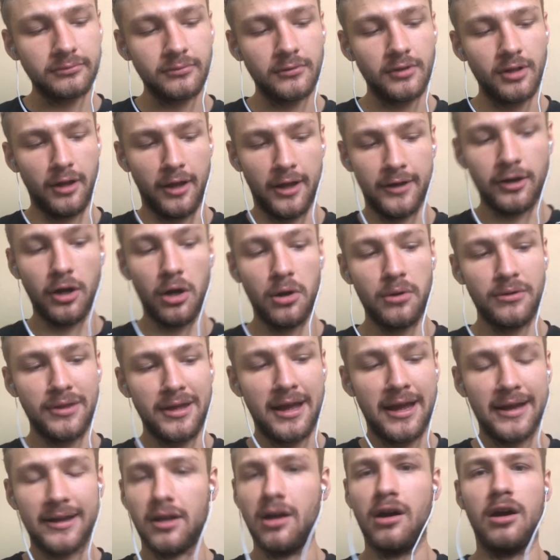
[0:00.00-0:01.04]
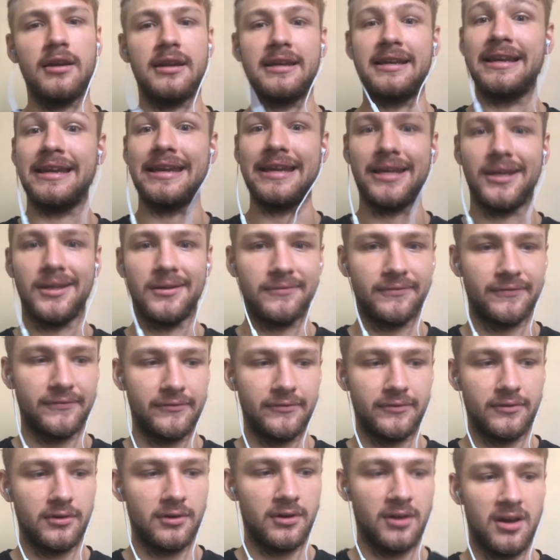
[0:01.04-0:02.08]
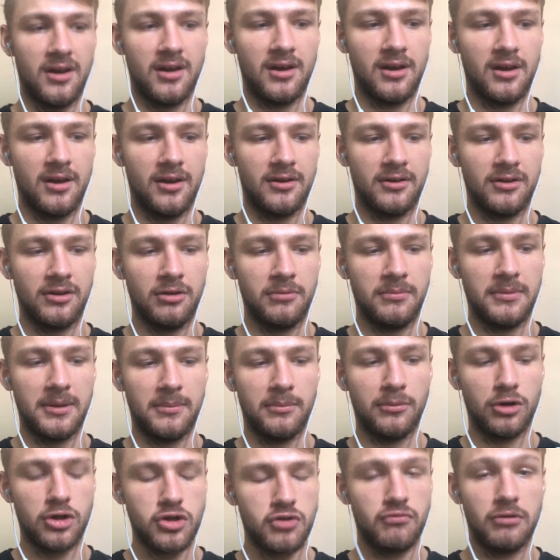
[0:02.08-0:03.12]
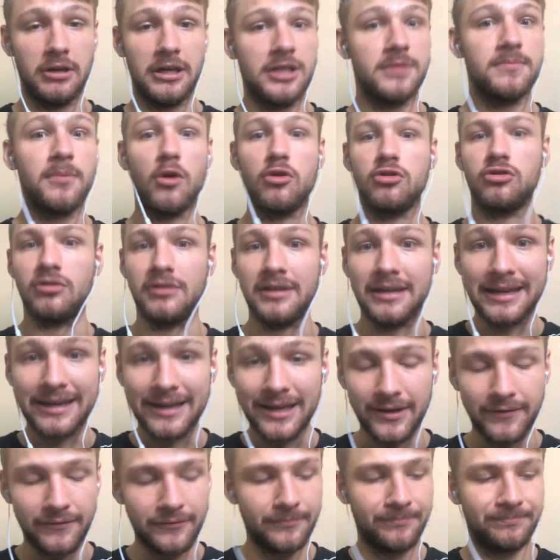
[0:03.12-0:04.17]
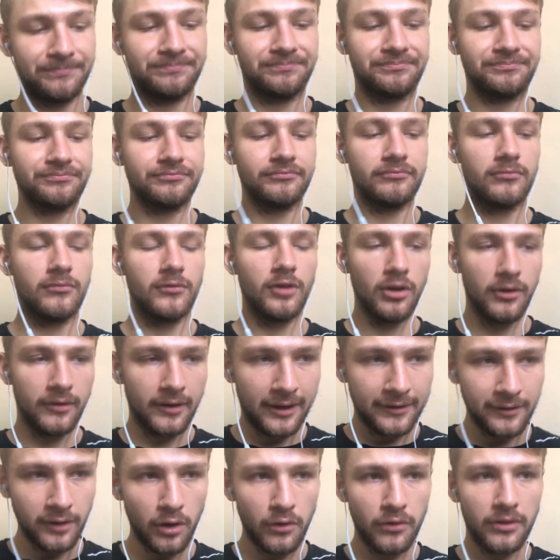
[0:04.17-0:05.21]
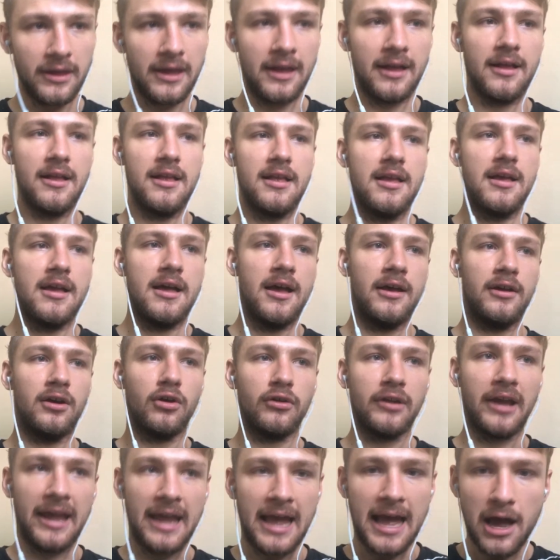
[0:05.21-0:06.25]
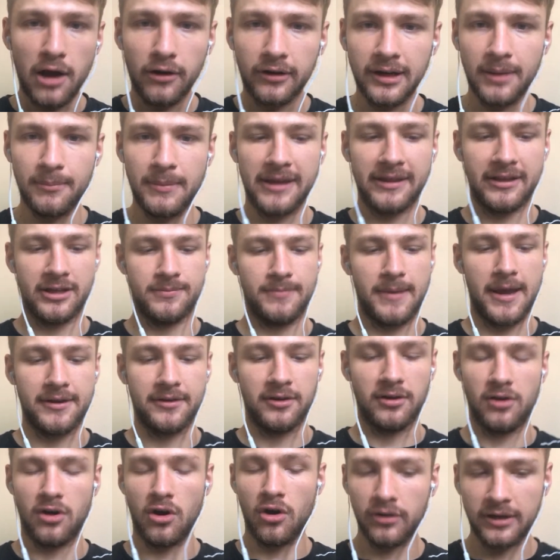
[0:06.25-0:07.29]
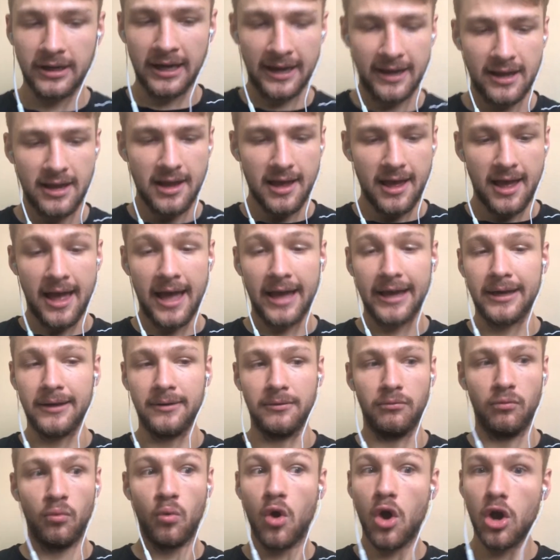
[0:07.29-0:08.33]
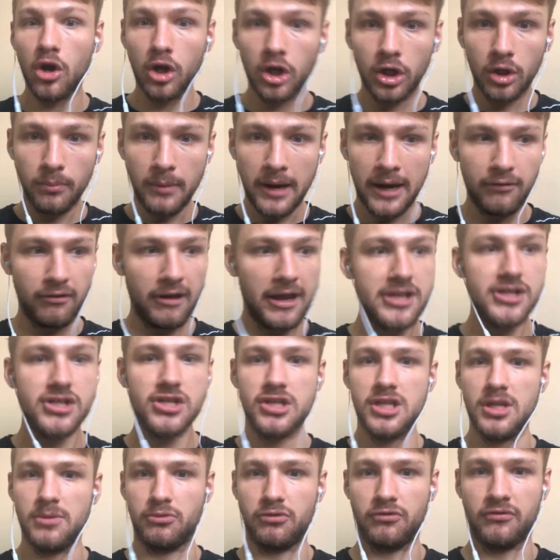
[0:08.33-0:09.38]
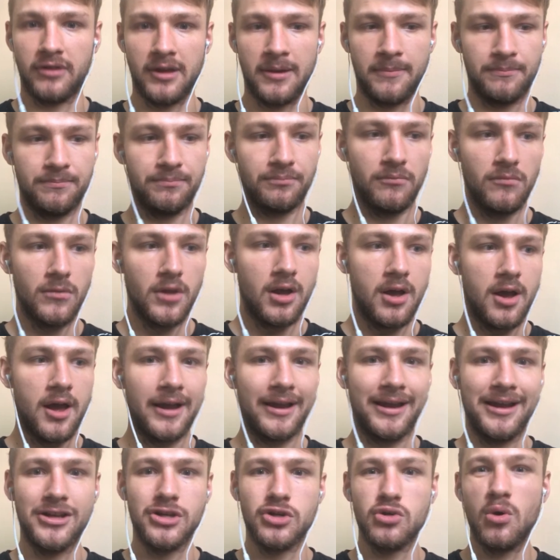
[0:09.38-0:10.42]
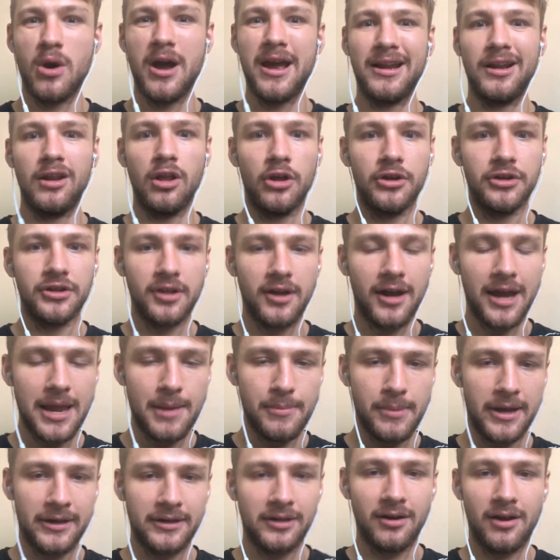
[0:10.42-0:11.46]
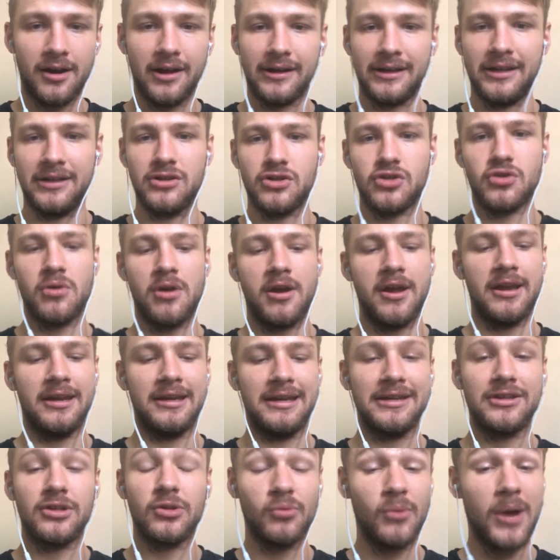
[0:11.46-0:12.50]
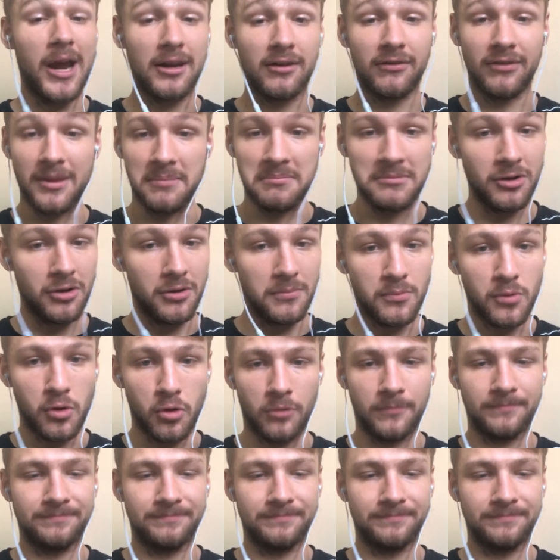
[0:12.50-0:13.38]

I know that I can't leave. I'm not really supposed to leave. I know that. Okay, how can I make this better? Okay, I can work on my relationships with them. I can try and learn Thai better. I can try and interact with them a lot more.